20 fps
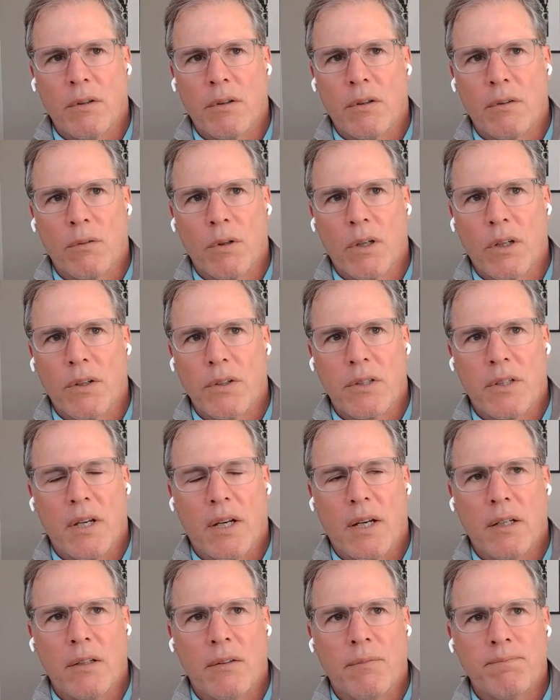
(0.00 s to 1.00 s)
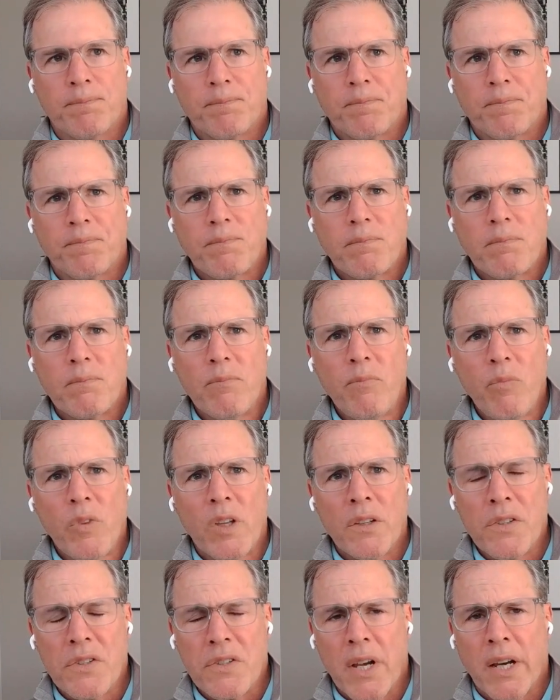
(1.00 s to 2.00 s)
real estate
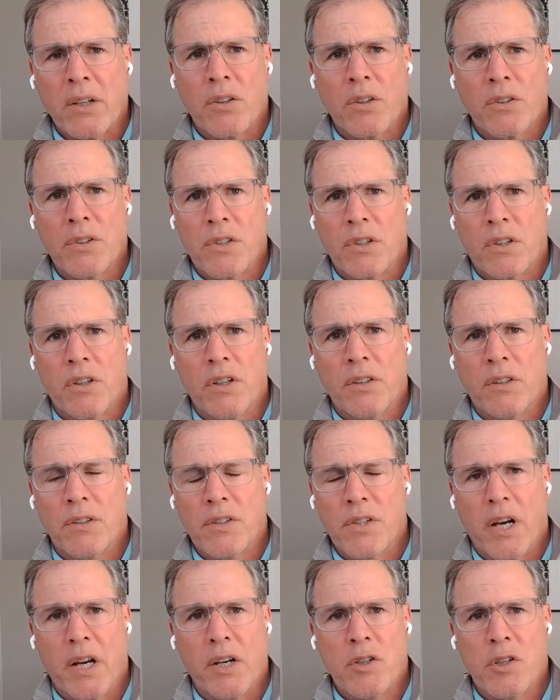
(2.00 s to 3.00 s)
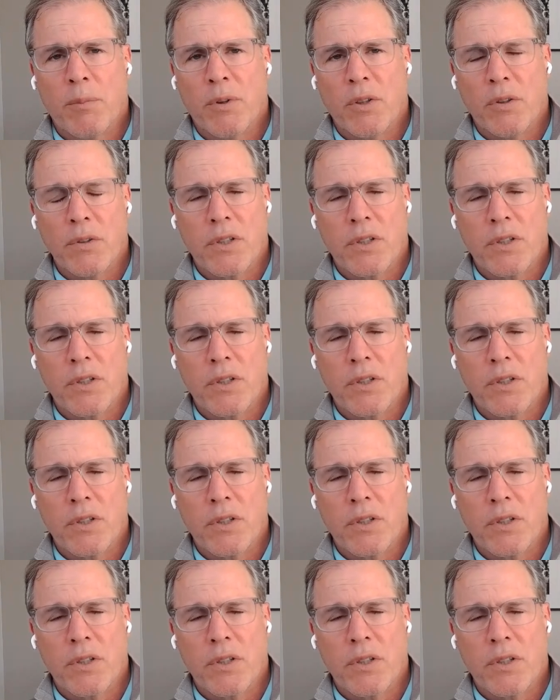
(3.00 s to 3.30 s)
sectors are interchangeable.